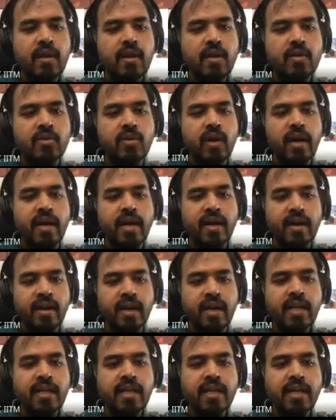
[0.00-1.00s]
So I can
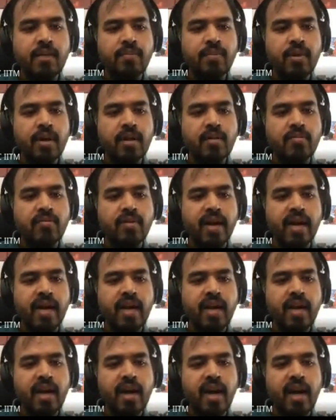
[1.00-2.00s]
read the temporary
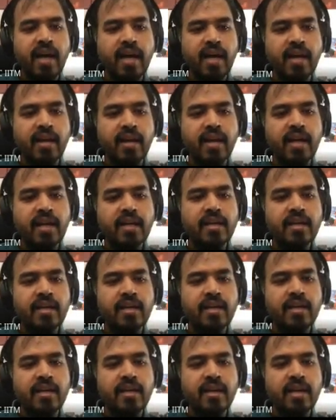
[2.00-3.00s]
file. I can read
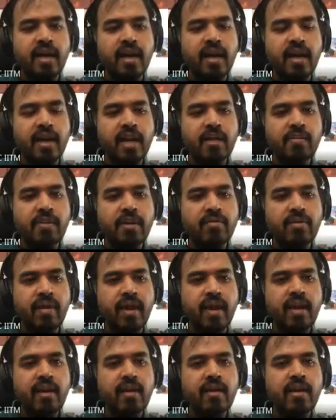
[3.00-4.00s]
the README
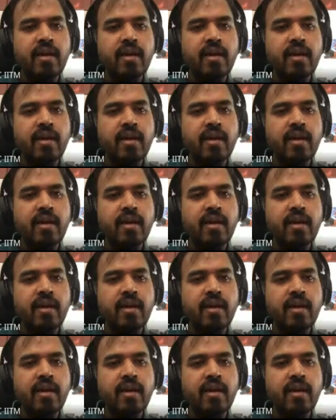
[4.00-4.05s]
file